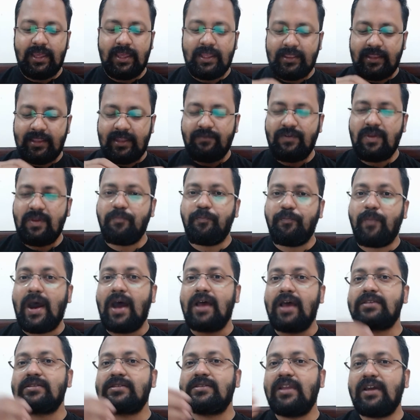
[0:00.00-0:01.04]
then we
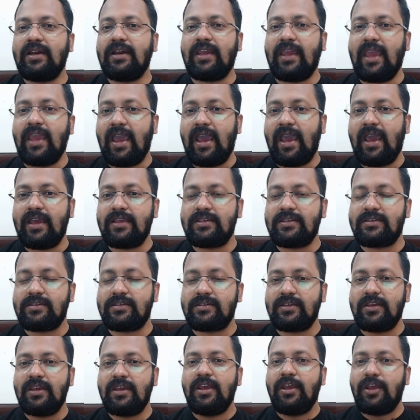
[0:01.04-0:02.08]
pass the
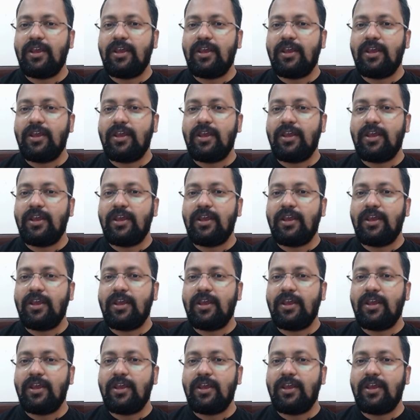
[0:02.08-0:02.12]
gas